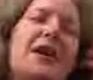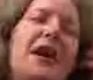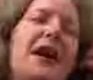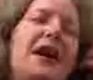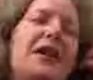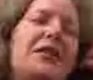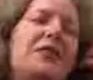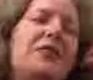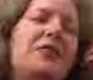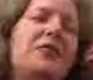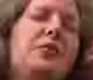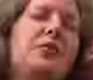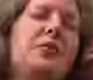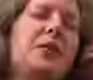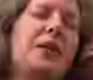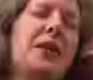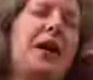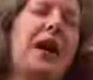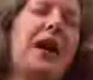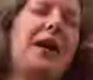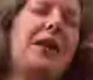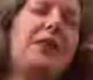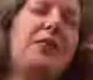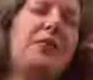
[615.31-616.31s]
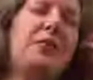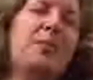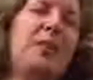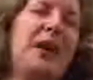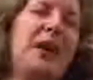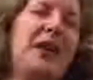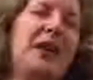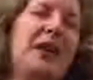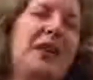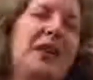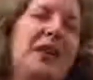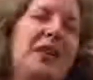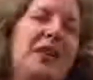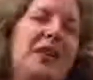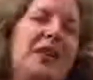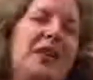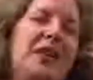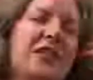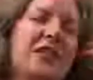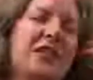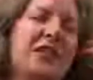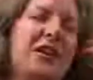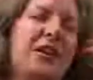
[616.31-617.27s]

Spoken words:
out of my ear.